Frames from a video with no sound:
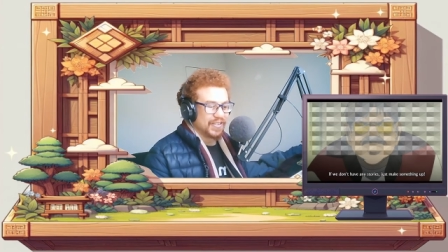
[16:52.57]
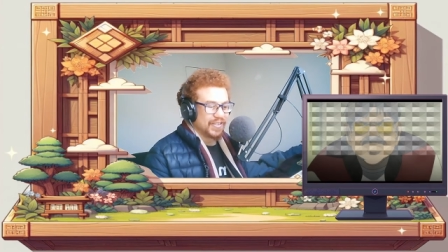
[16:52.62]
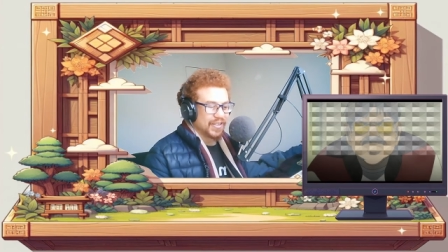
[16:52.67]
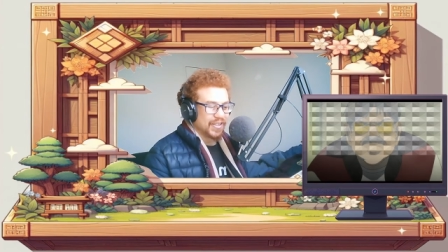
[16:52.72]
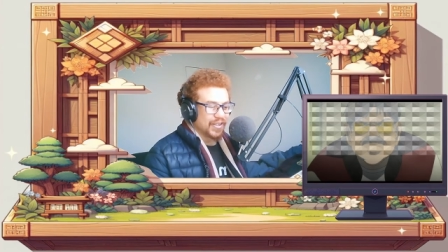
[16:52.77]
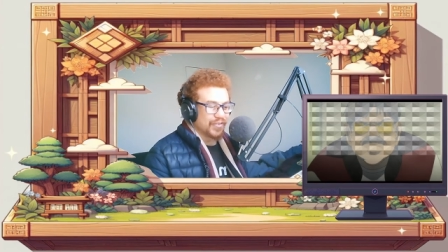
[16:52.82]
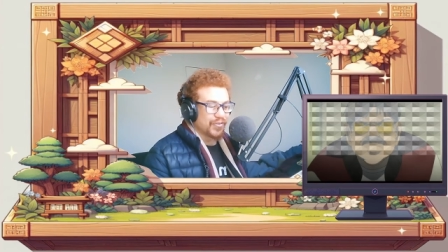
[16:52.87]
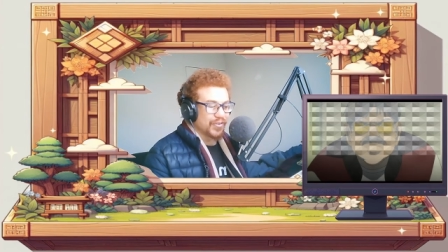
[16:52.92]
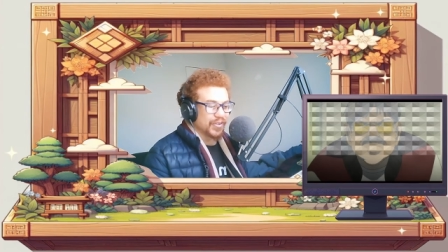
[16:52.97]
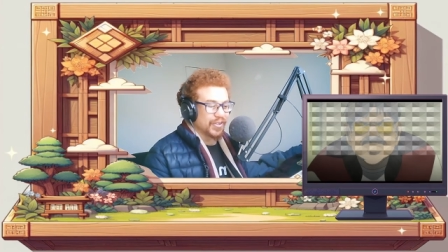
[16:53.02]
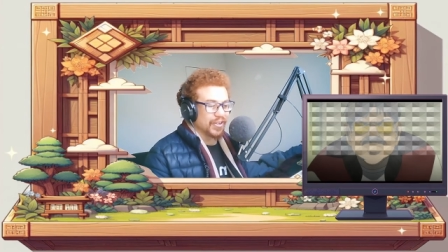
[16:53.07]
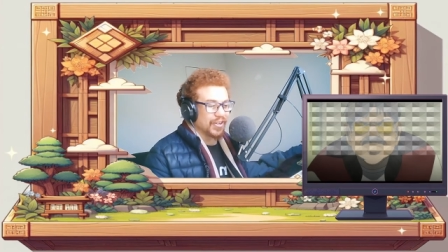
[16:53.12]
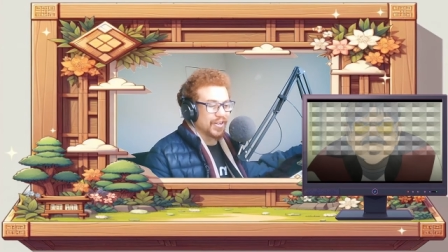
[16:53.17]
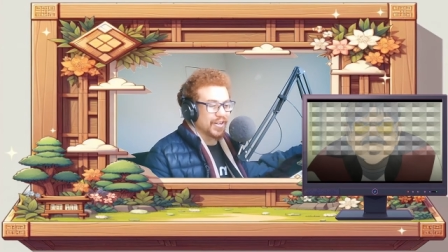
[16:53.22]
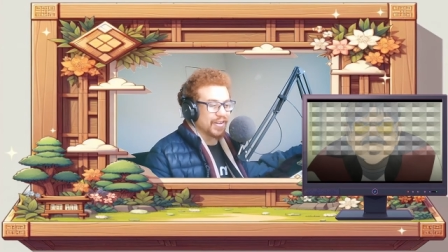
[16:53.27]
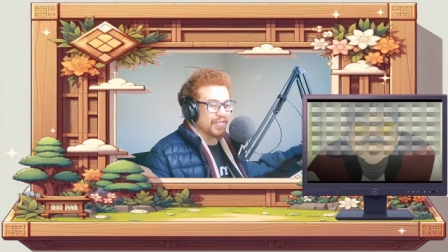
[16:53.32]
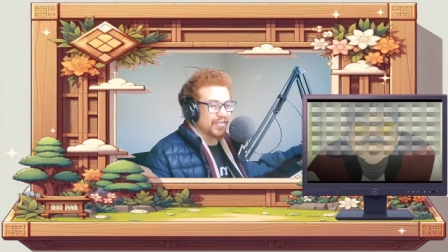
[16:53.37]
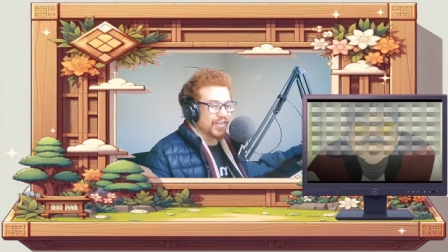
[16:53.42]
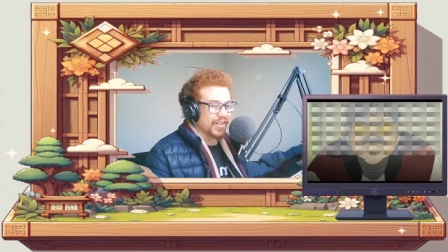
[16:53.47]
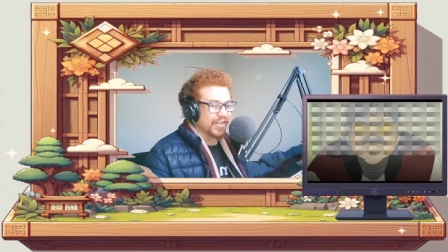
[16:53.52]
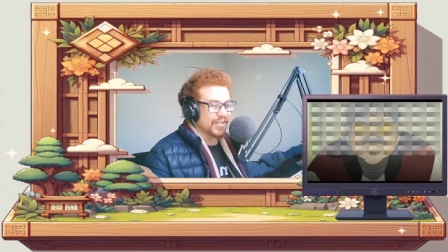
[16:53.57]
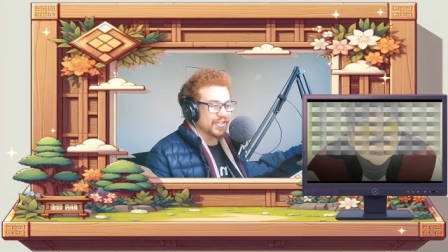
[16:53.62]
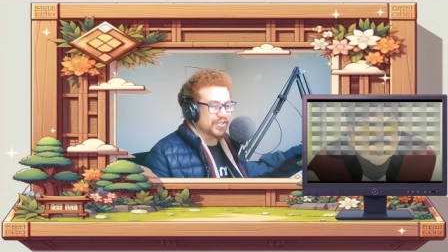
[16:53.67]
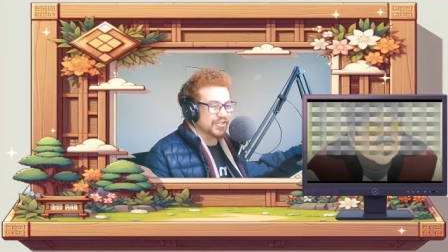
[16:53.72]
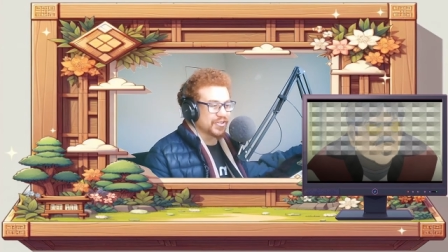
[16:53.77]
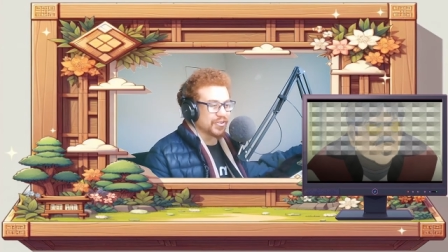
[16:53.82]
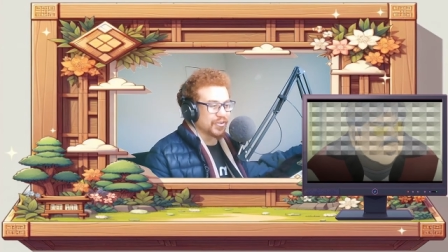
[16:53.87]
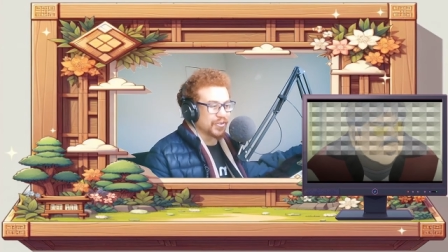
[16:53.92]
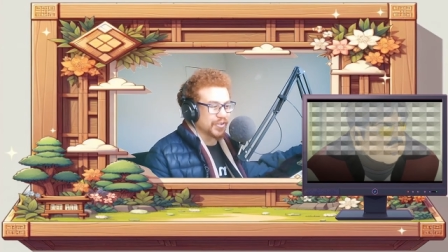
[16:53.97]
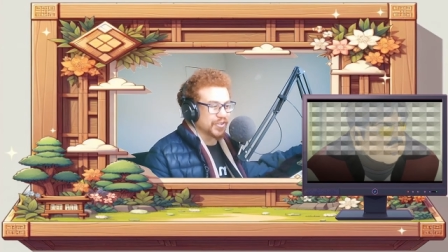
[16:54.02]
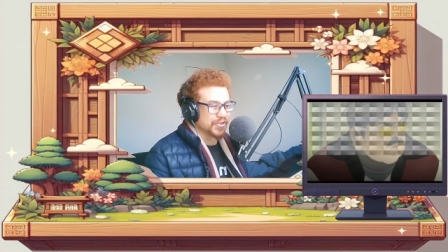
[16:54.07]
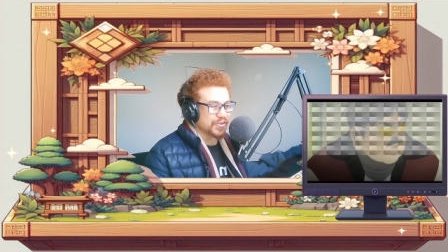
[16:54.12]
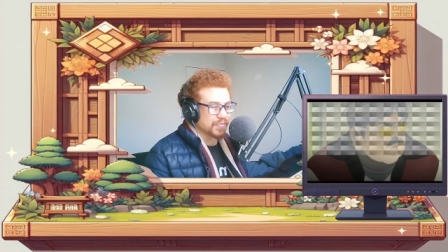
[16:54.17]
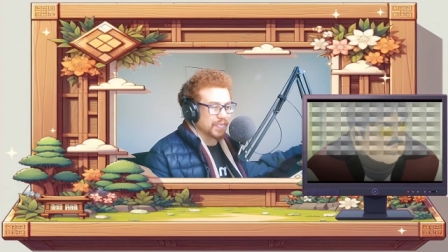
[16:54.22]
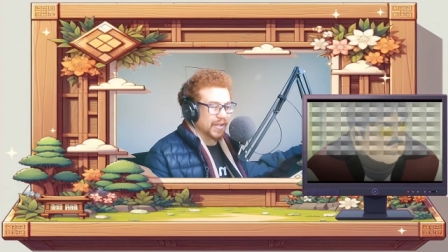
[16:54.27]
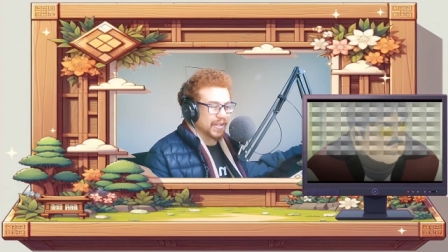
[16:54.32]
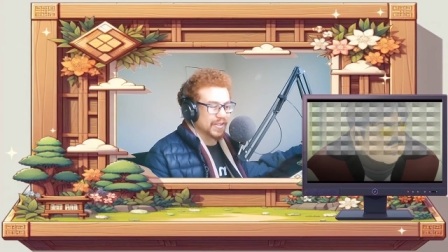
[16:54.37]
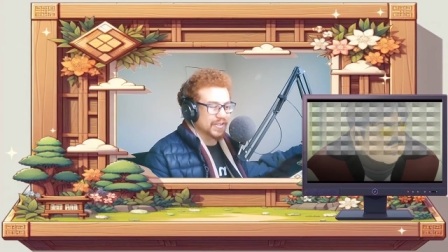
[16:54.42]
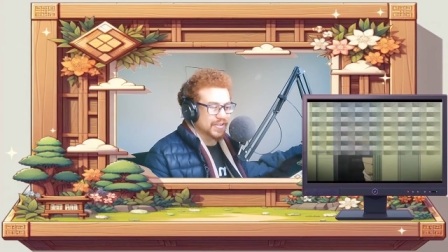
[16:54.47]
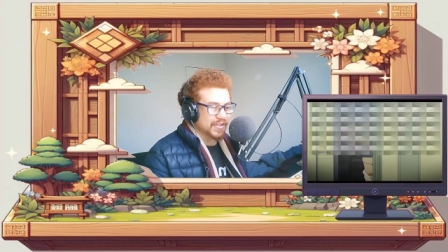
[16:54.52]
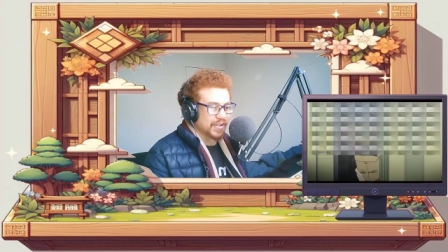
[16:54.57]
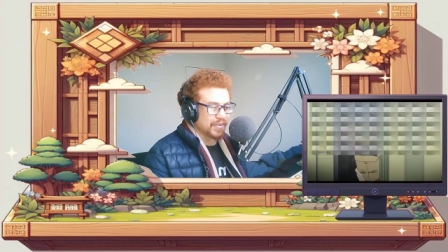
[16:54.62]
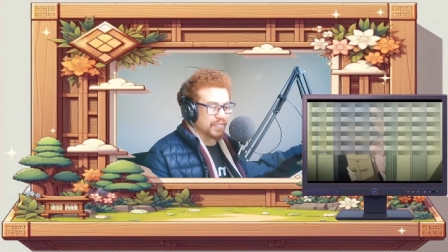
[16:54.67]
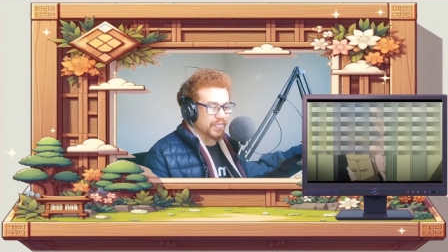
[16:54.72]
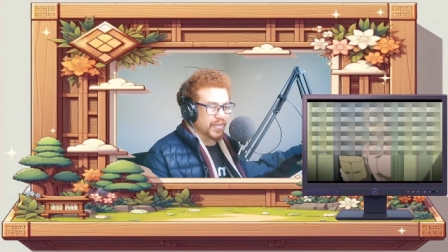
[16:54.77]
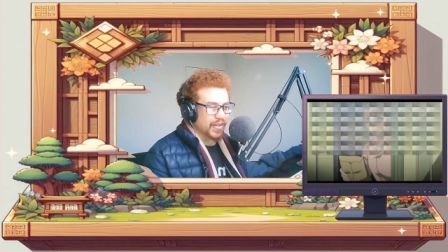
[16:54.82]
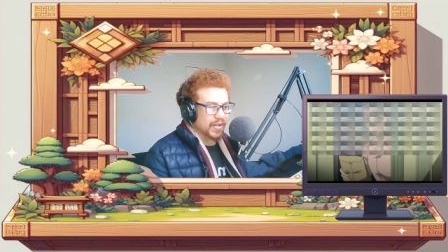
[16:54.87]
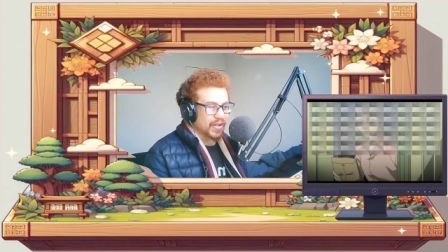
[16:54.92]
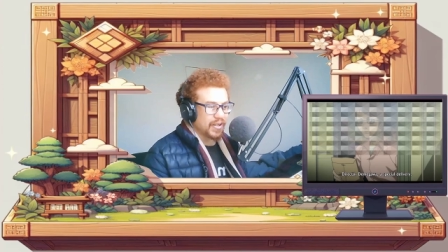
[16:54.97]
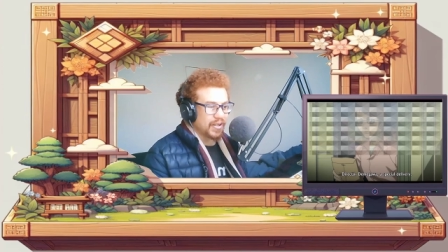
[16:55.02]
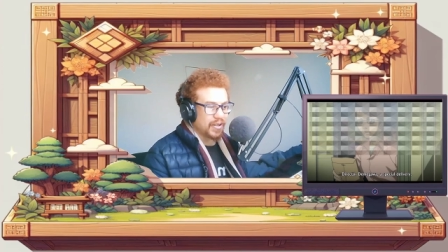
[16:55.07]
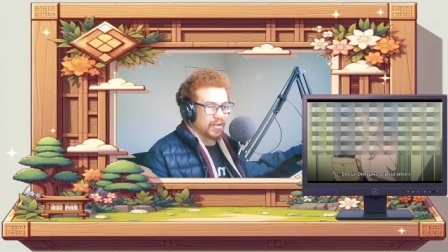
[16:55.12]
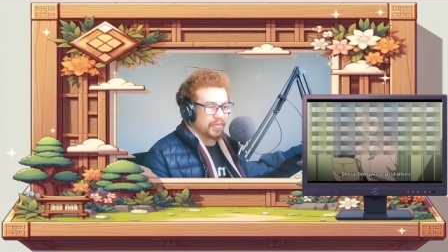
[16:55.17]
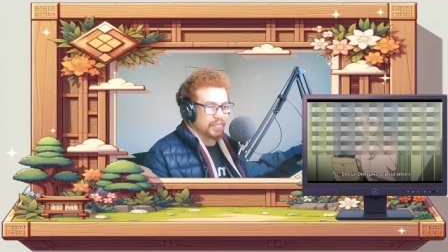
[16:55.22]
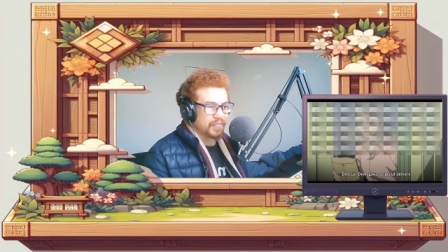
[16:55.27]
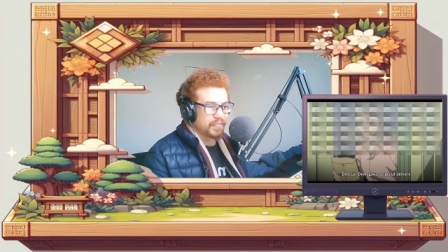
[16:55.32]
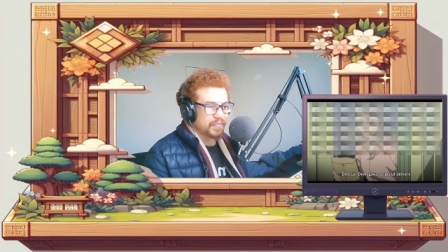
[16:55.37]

If we don't have any stories, make something up.